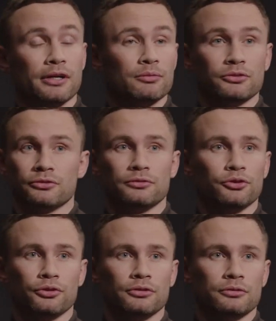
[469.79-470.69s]
I was
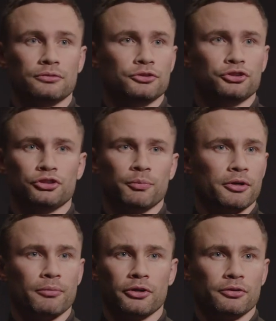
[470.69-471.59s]
doing
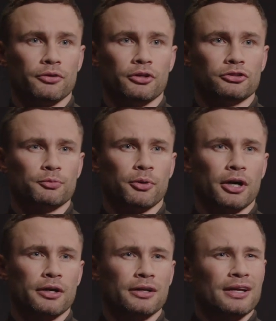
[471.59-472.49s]
stupid amount around
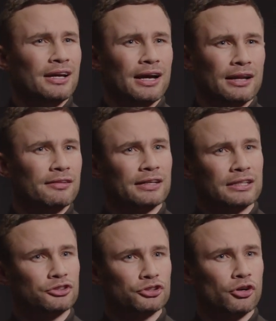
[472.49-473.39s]
sparring, and I
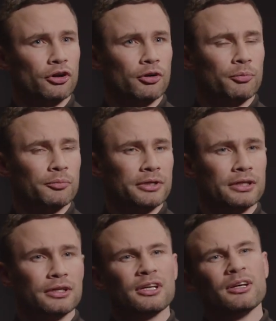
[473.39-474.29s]
think it just caught up on me.